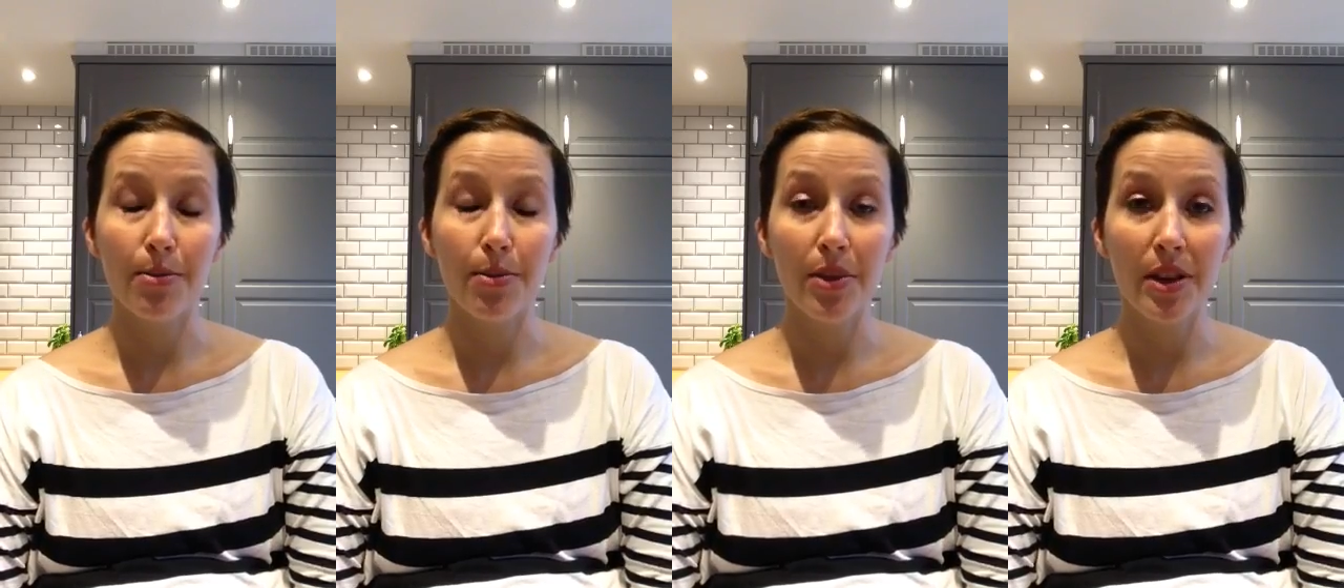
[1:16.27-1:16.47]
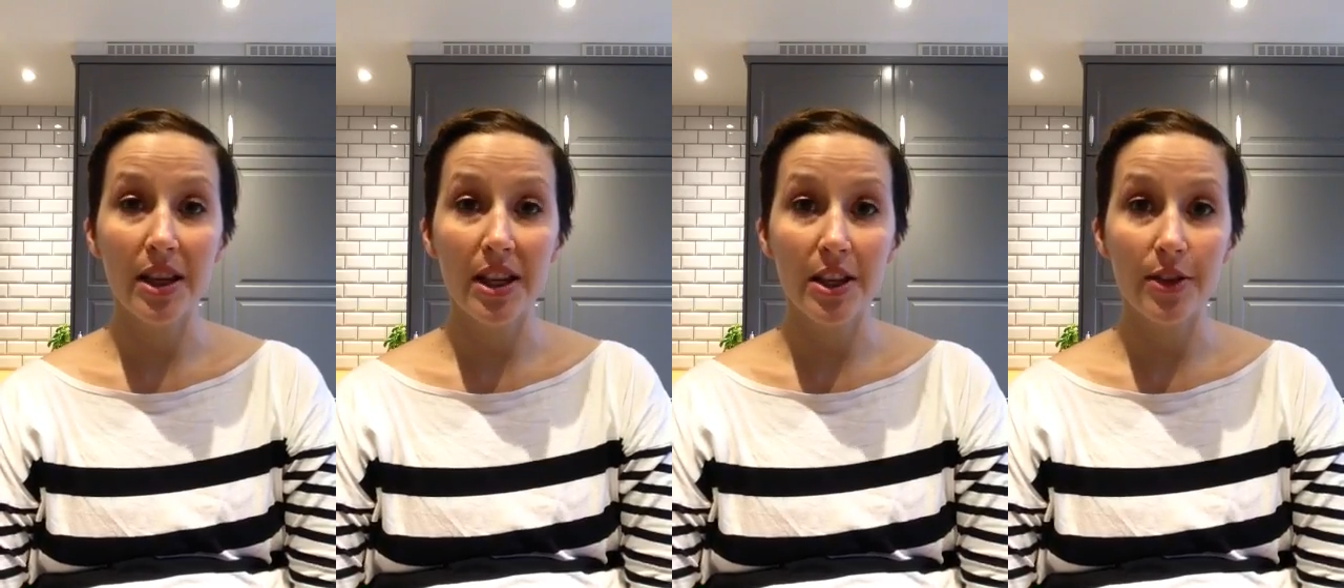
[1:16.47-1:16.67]

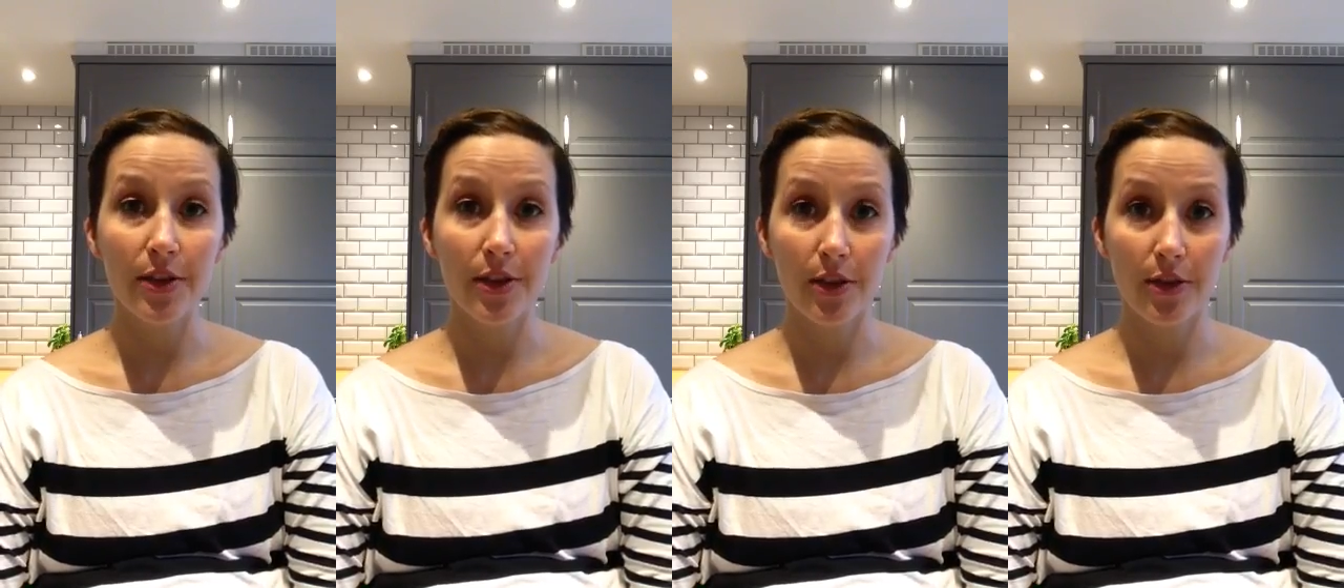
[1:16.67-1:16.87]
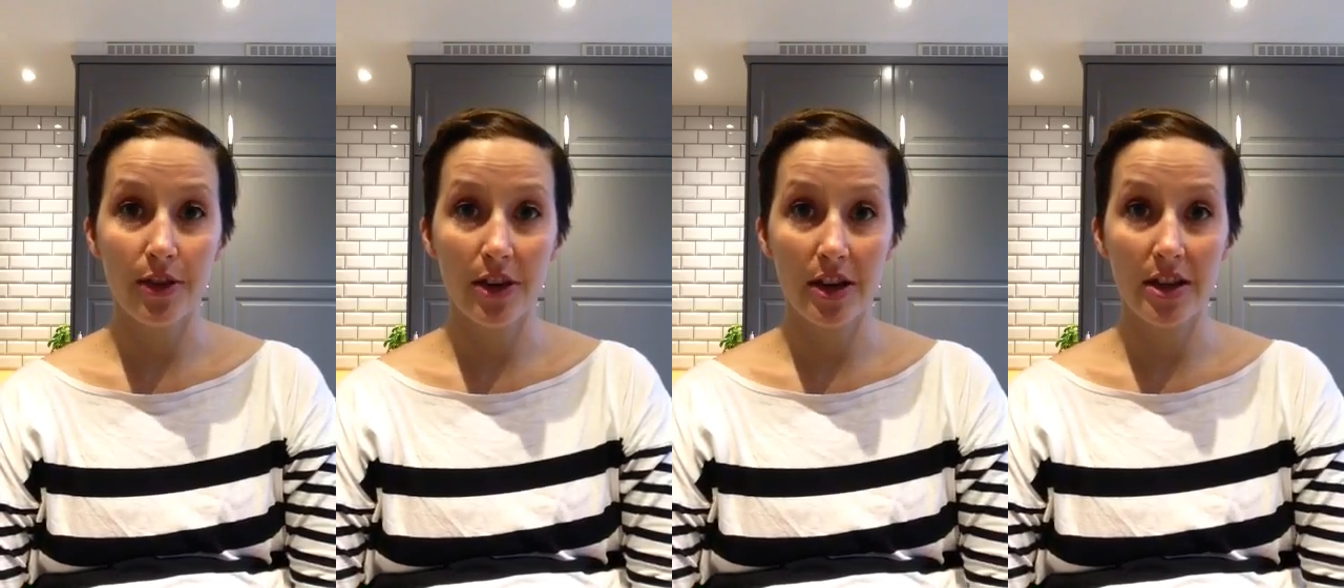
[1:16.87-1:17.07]
please
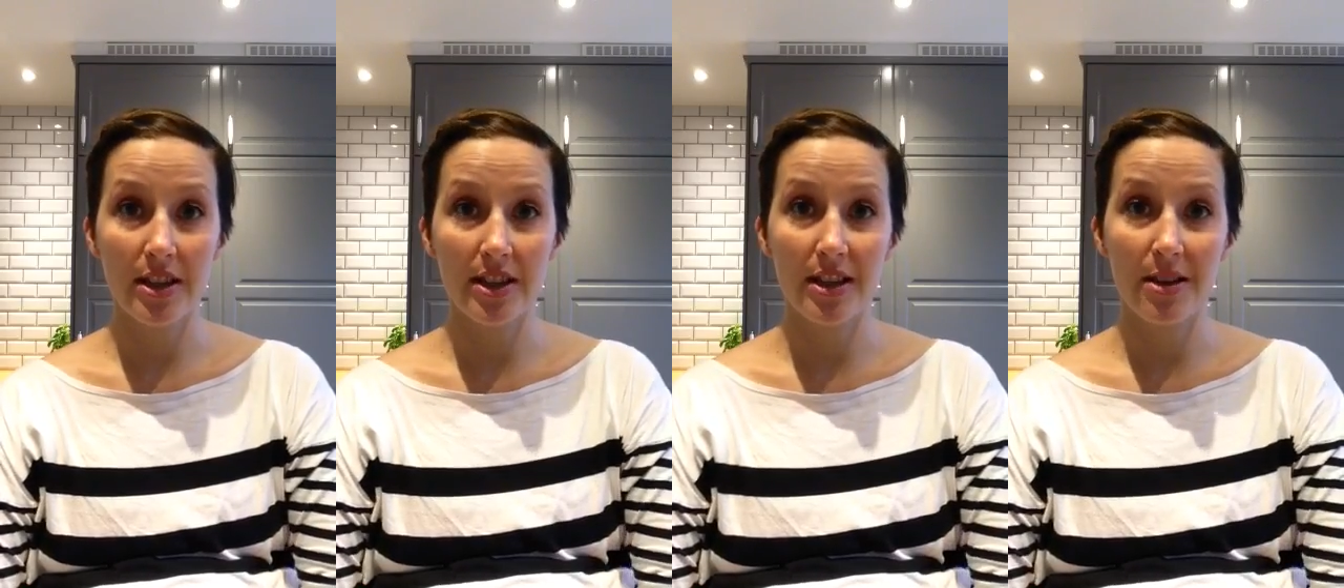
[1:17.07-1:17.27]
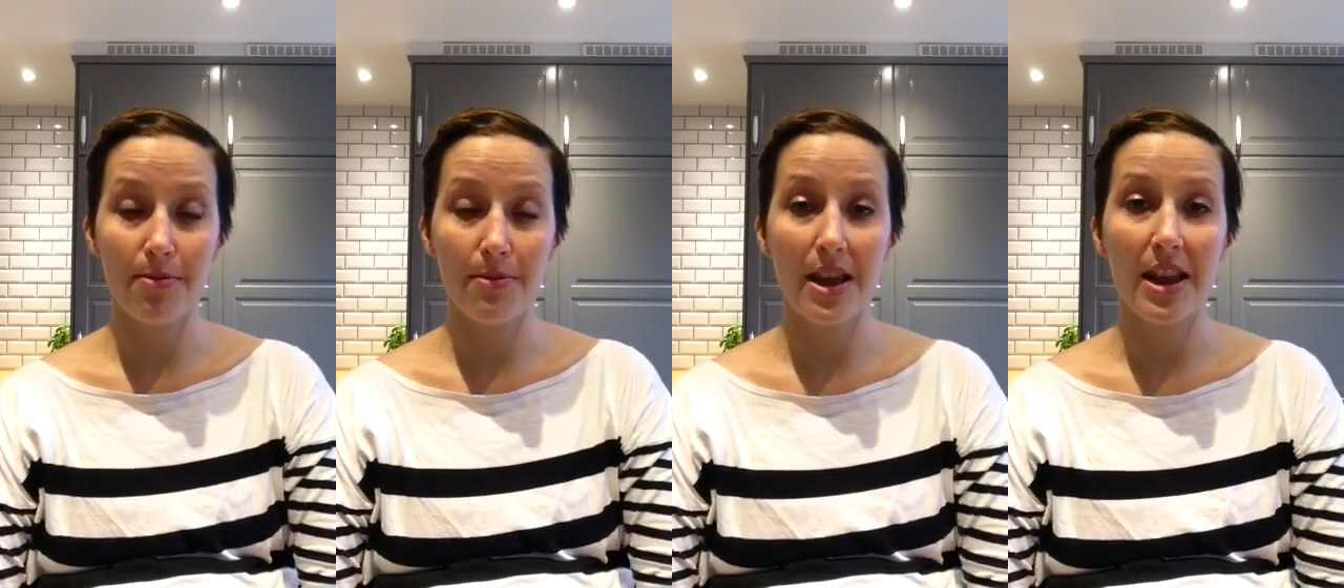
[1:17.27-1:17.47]
feel free to
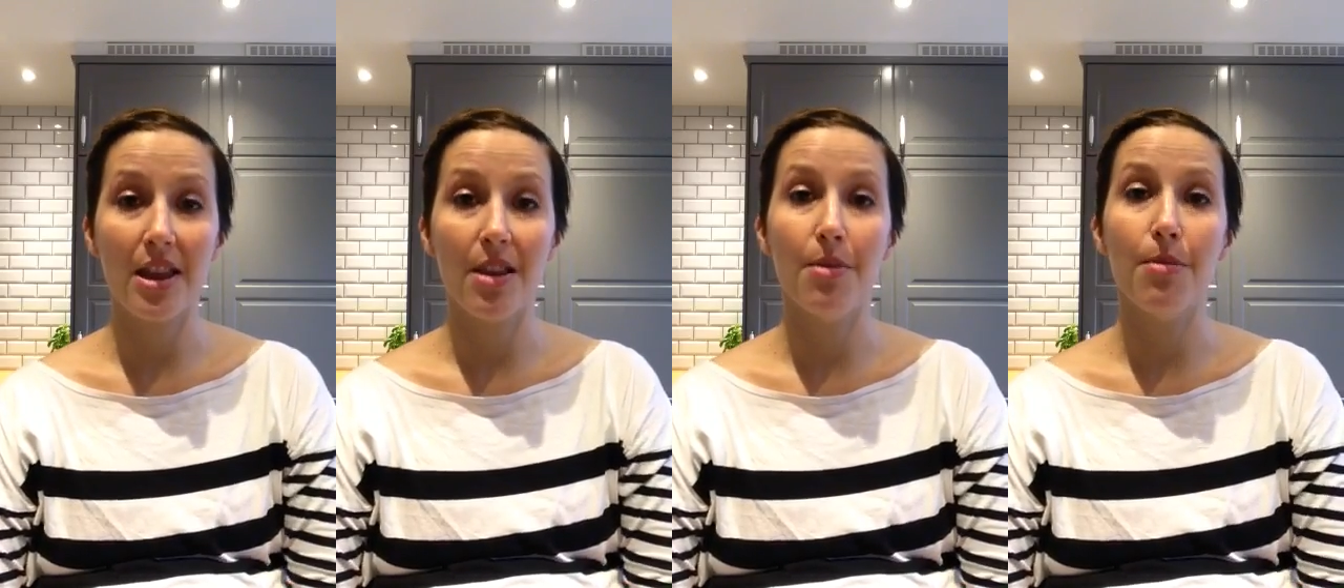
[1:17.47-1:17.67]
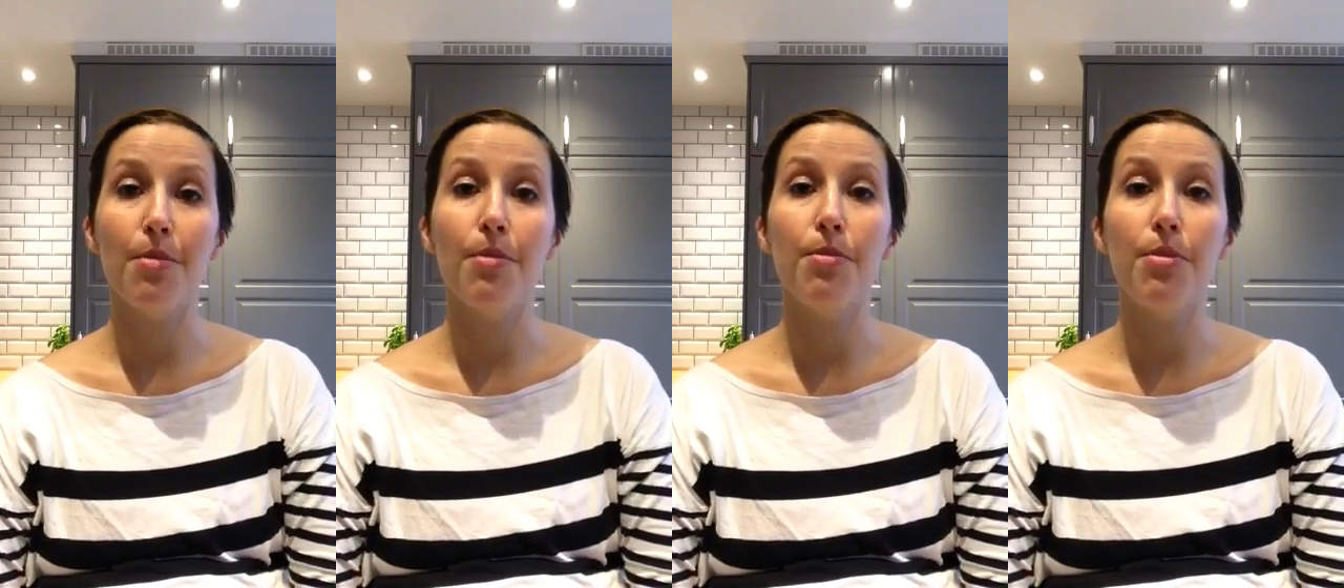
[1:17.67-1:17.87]
submit
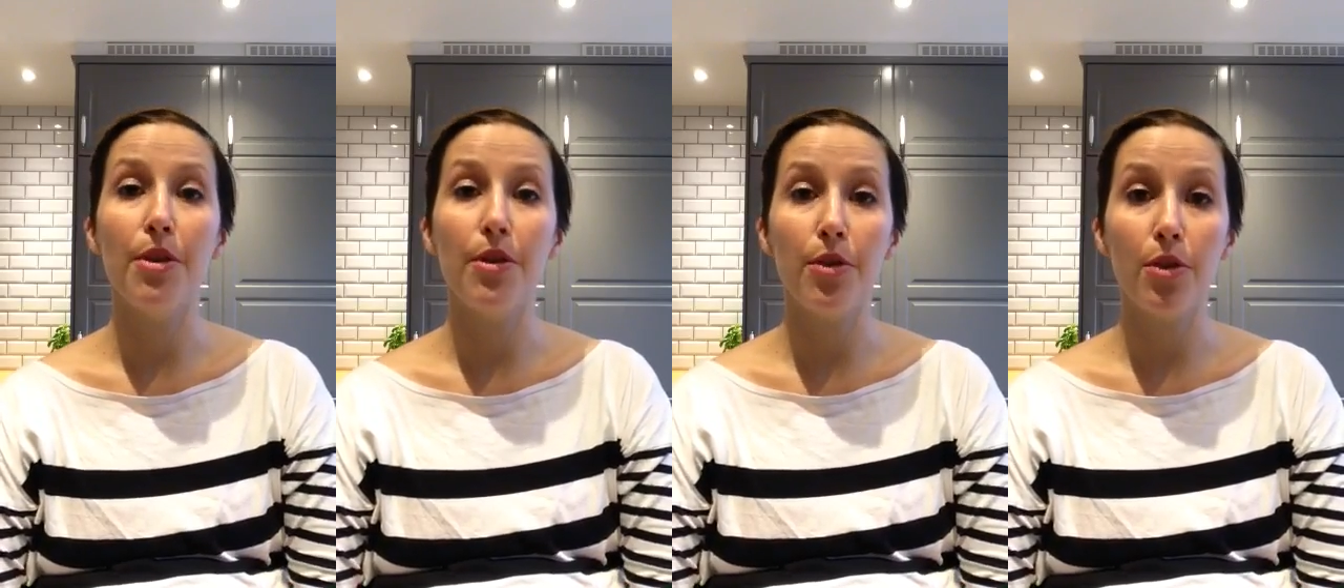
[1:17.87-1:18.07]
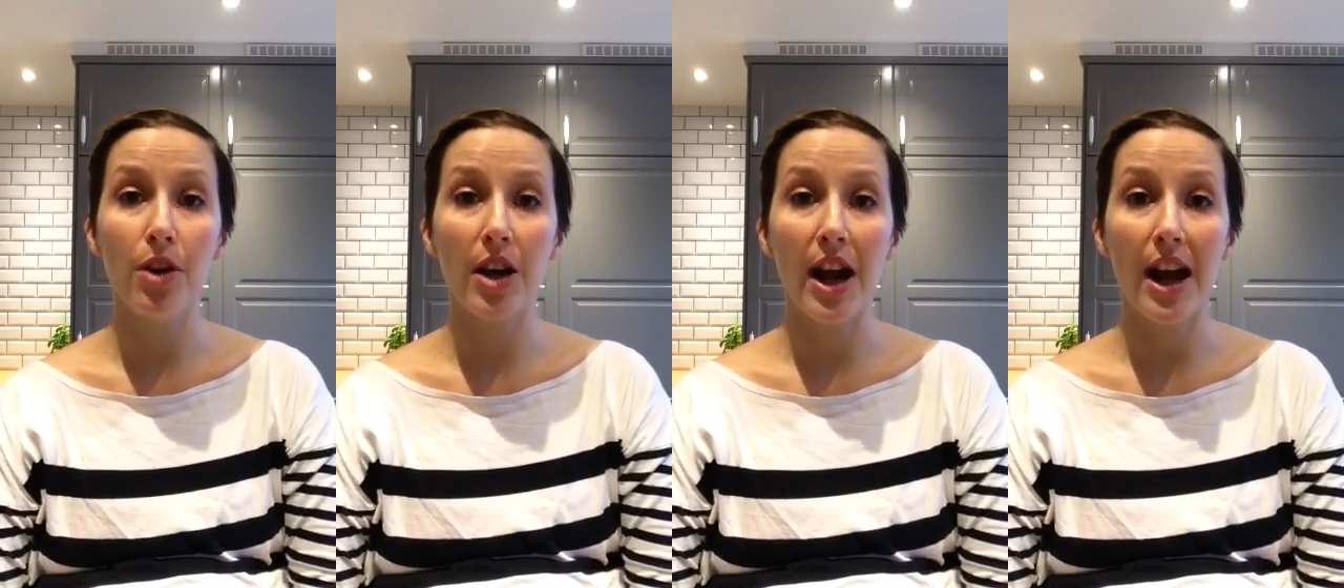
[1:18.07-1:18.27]
them
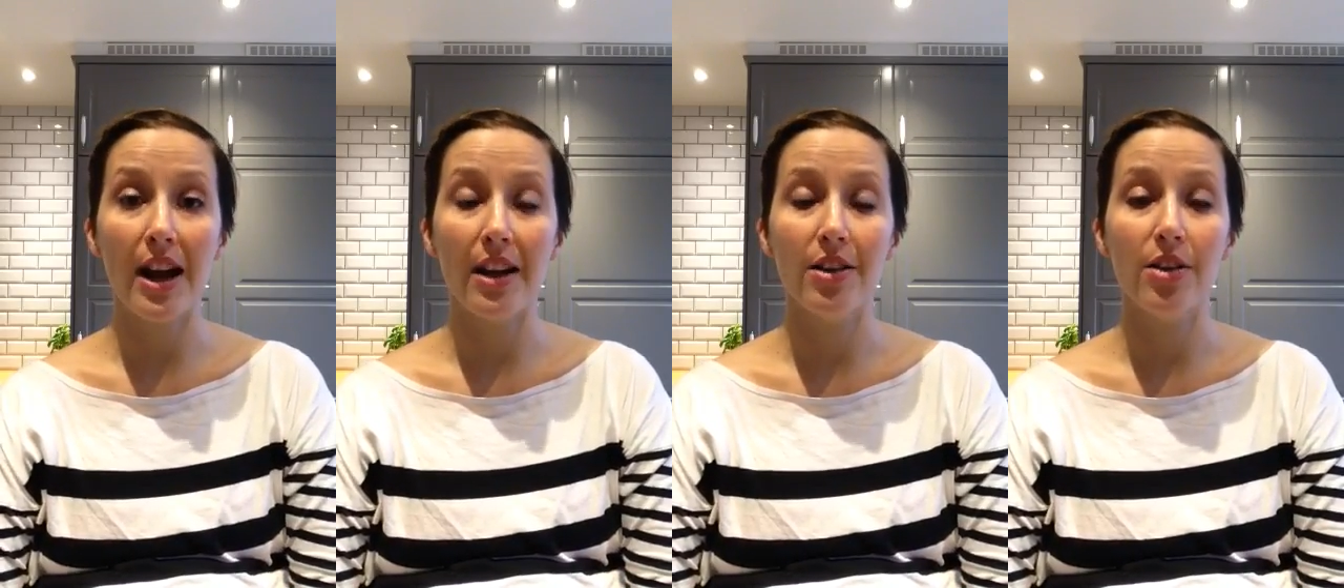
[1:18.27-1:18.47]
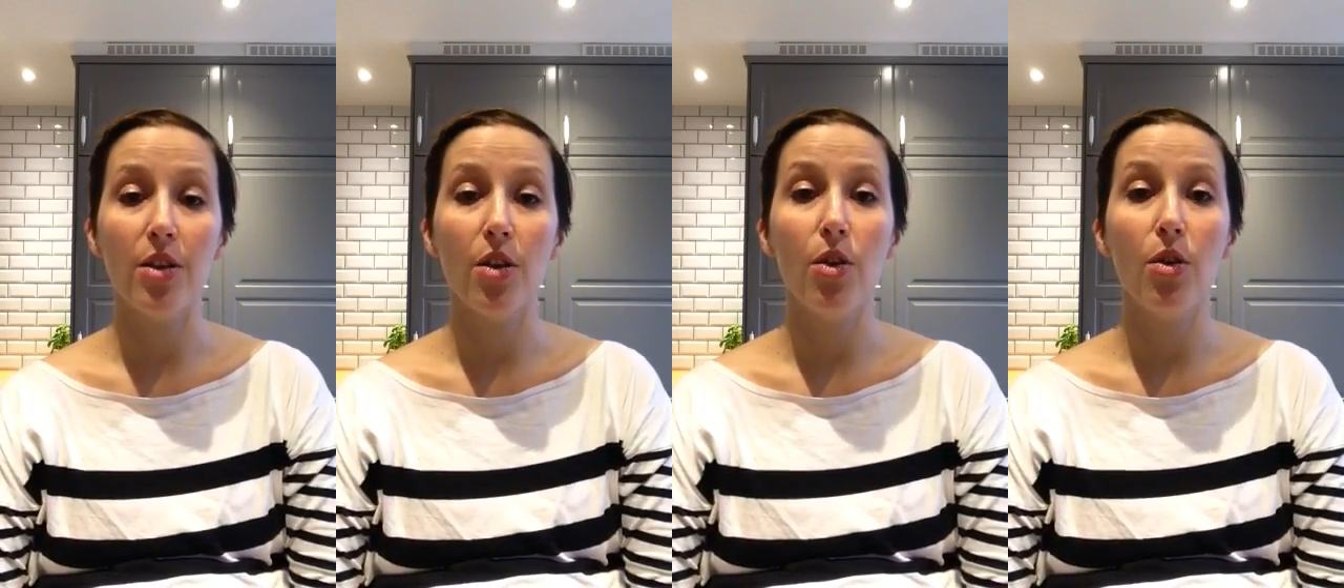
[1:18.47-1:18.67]
beforehand